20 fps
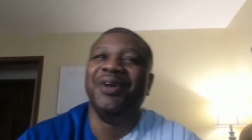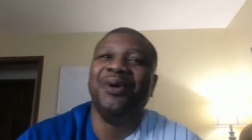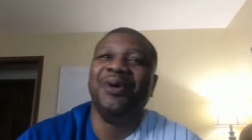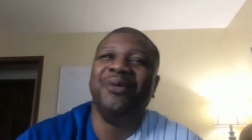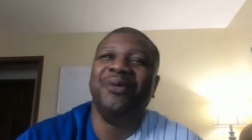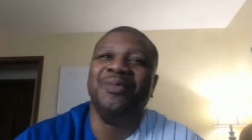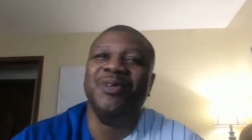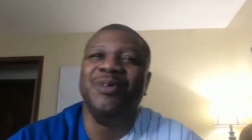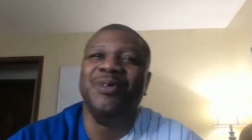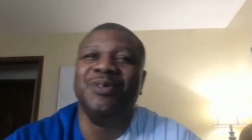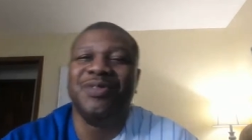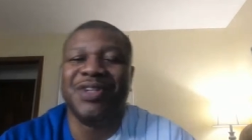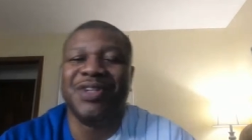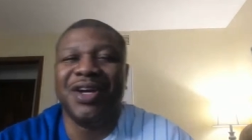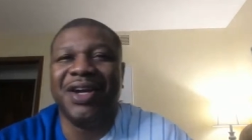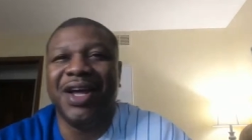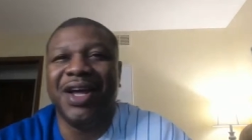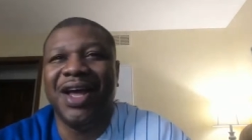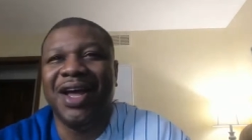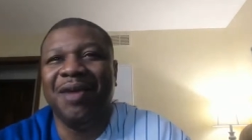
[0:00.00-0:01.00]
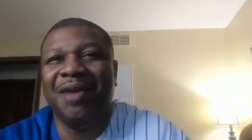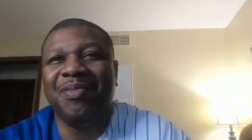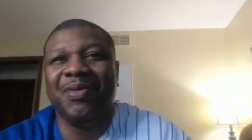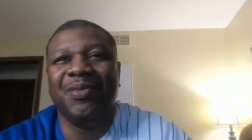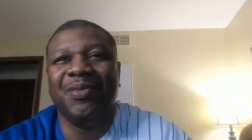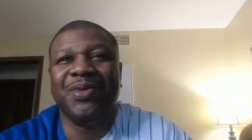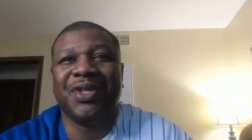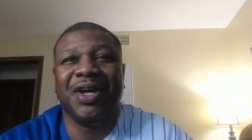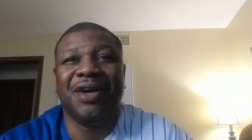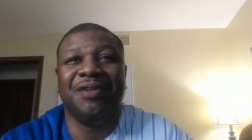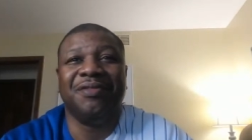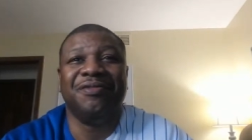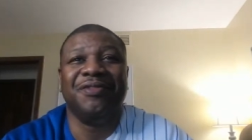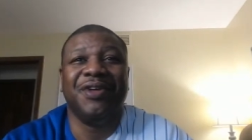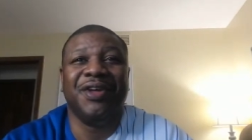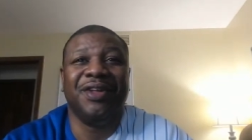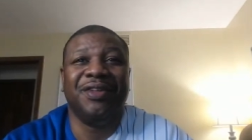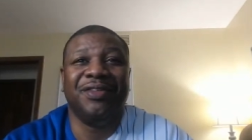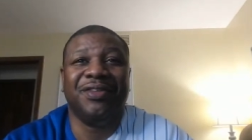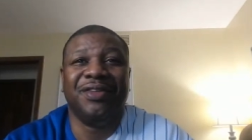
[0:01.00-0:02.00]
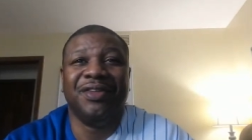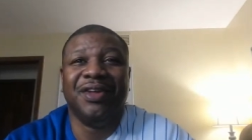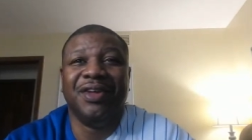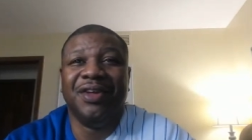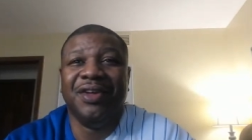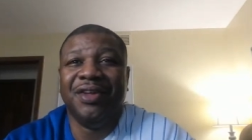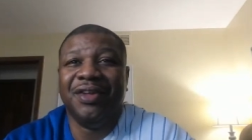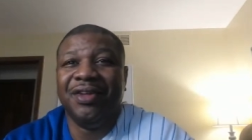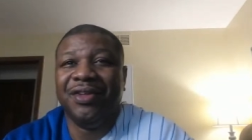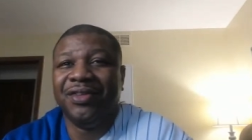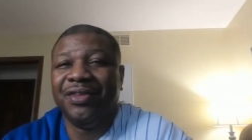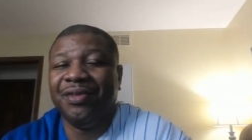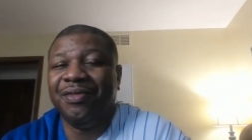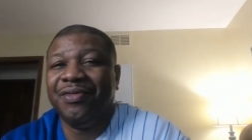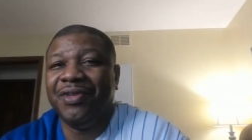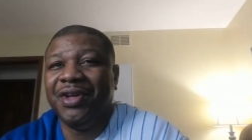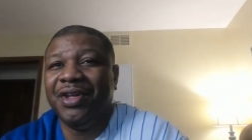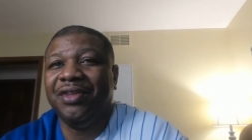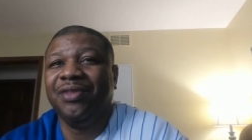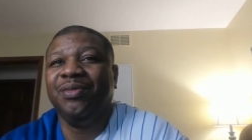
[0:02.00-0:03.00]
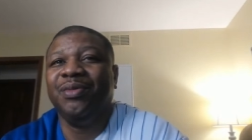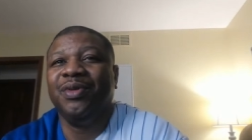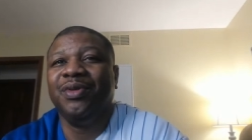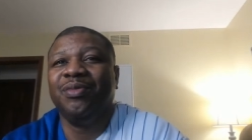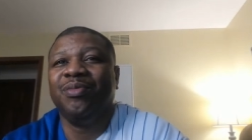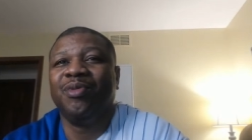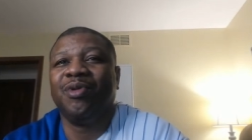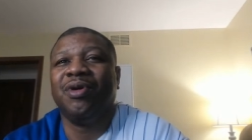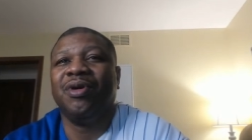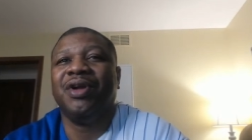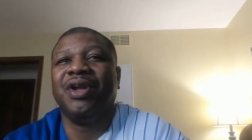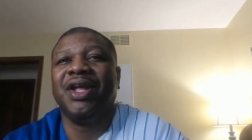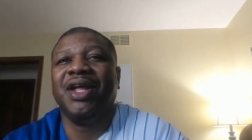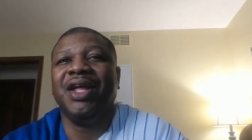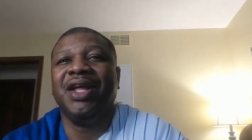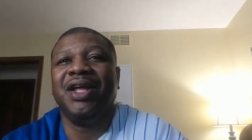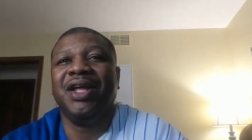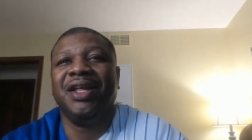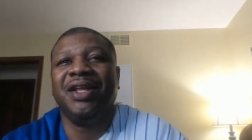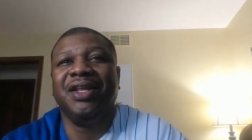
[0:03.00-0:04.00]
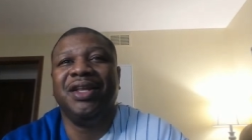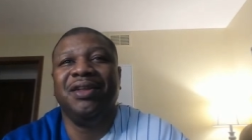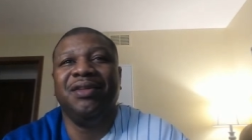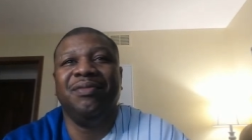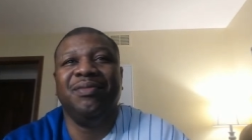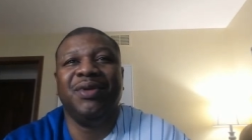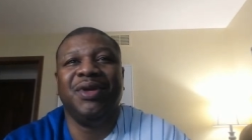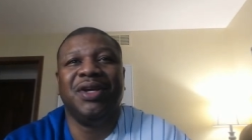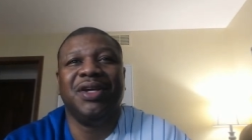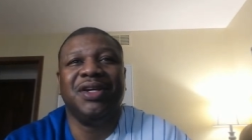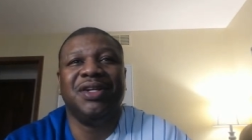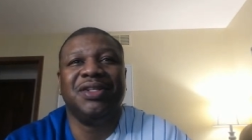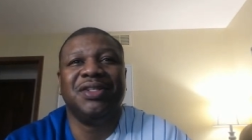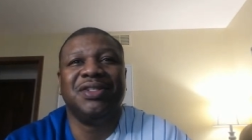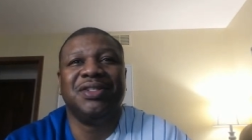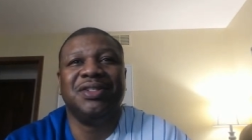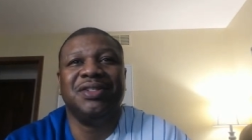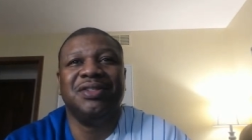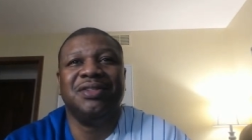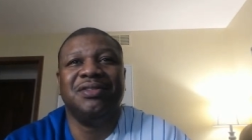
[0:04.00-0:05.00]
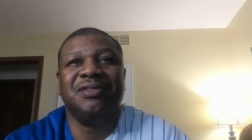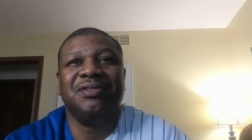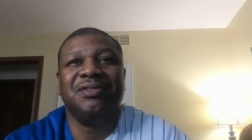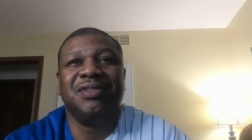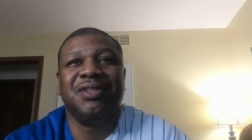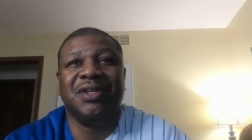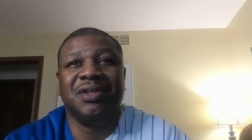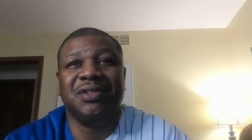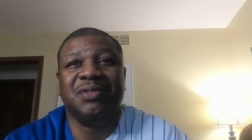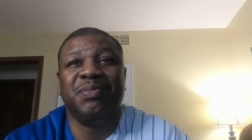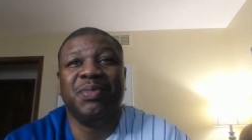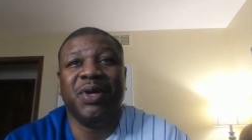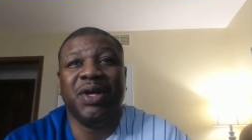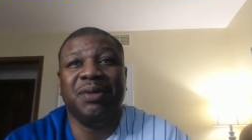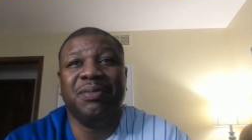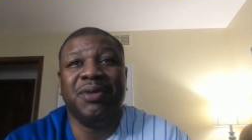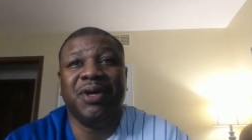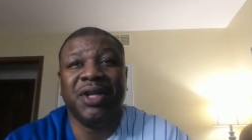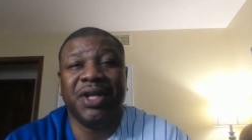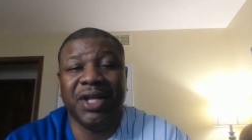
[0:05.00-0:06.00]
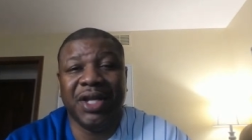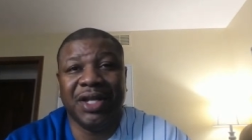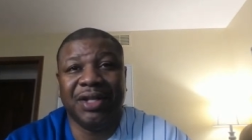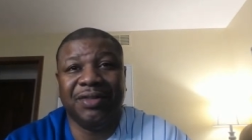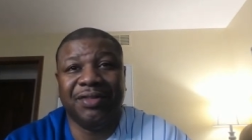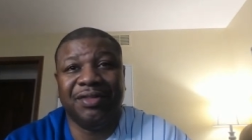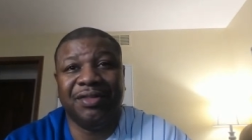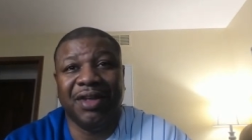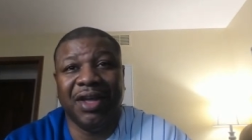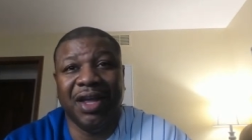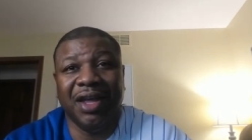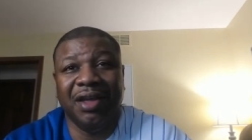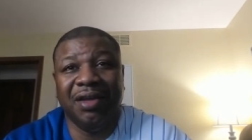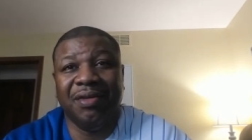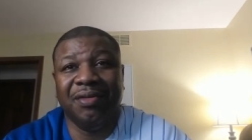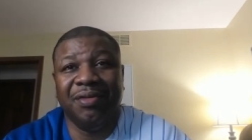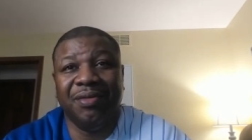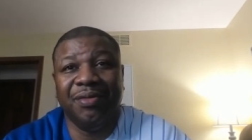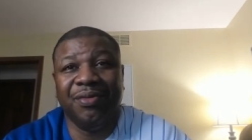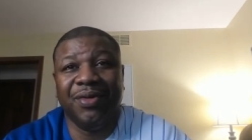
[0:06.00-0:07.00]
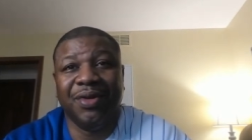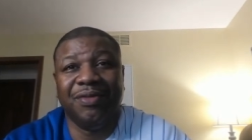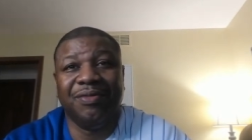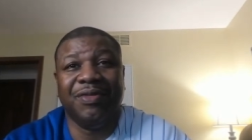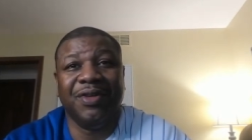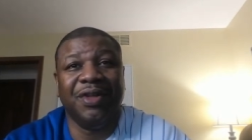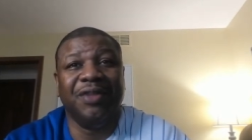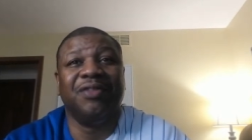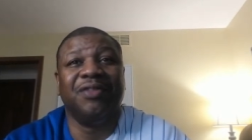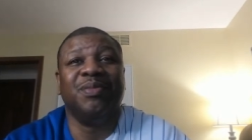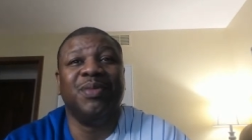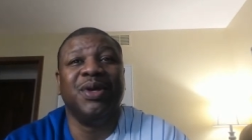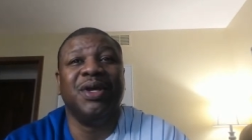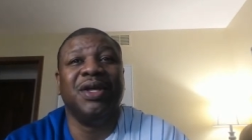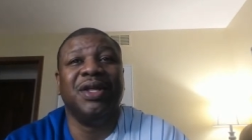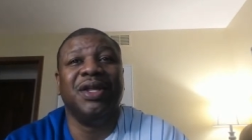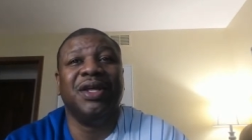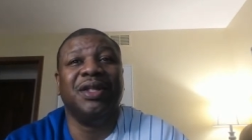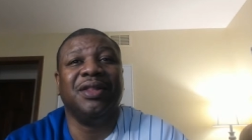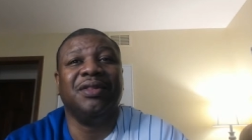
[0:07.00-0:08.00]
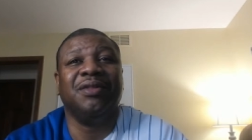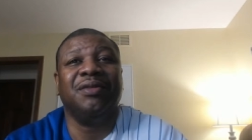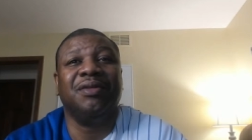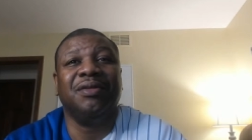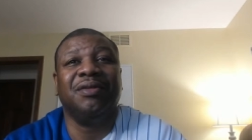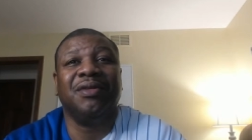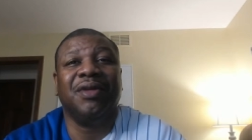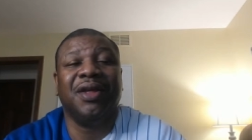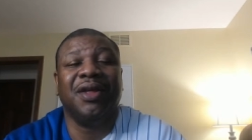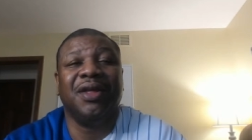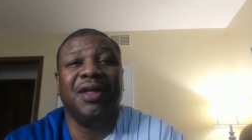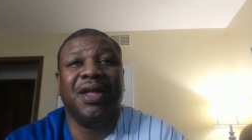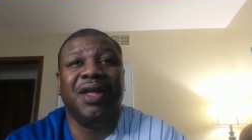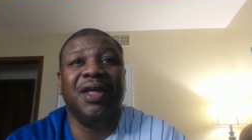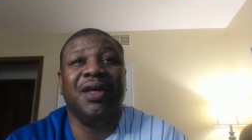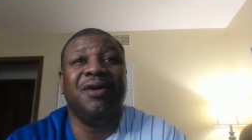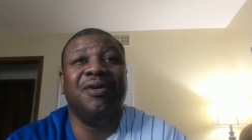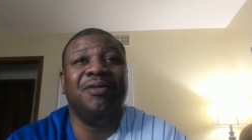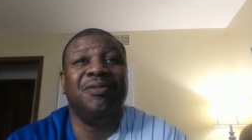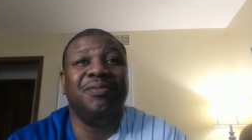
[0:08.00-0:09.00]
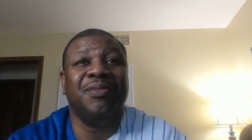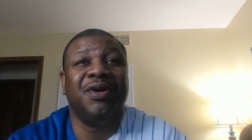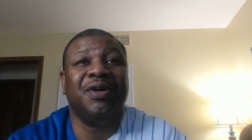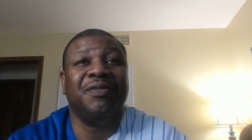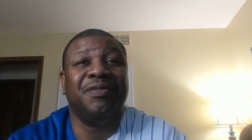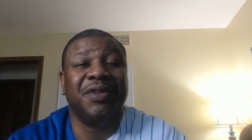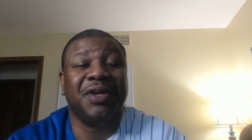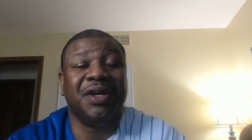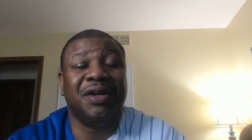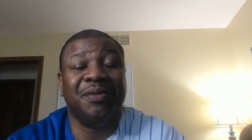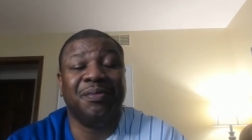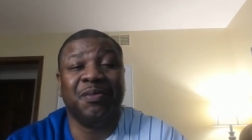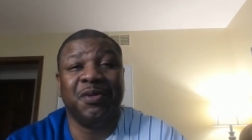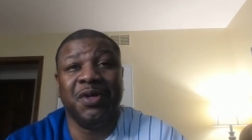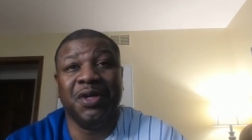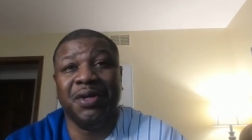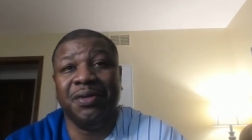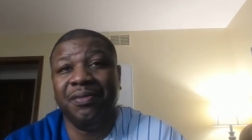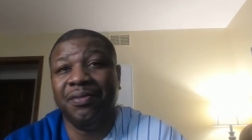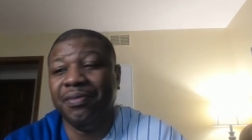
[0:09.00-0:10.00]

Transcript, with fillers: no move's gonna happen without Vince. So Vince was brought in because there's big money at stake with Vince being at the helm of the company.